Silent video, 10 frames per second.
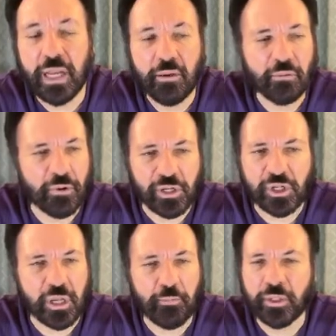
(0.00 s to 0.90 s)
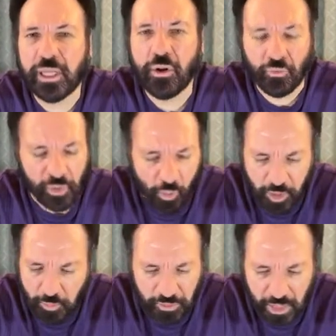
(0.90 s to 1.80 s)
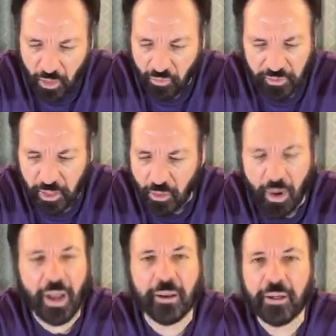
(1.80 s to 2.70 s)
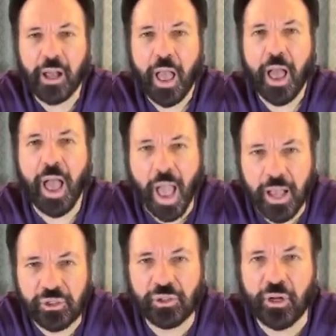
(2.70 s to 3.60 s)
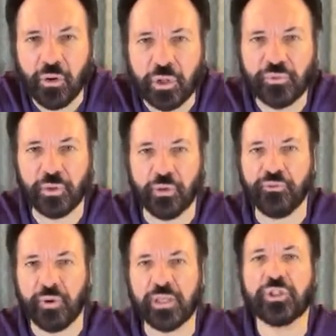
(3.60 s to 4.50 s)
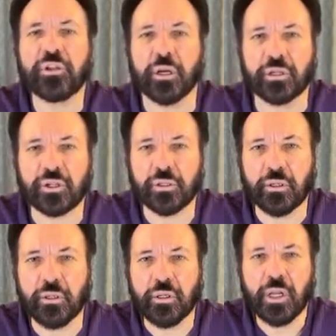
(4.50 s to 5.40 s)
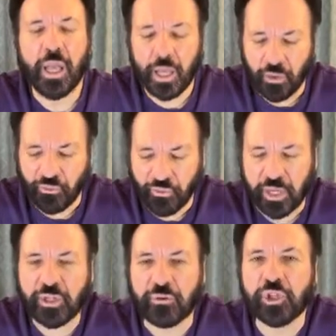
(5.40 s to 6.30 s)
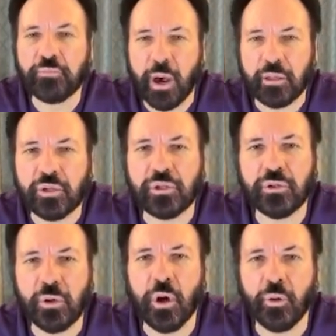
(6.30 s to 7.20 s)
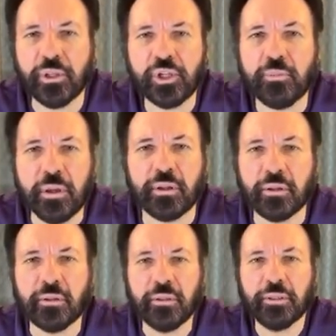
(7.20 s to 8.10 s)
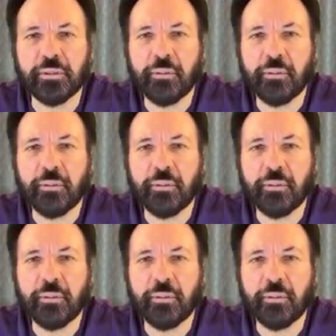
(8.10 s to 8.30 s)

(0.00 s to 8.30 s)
Many Christians have put that off. They always put that off. They know why. Ask the Lord for a fresh touch and a fresh response to Holy Spirit.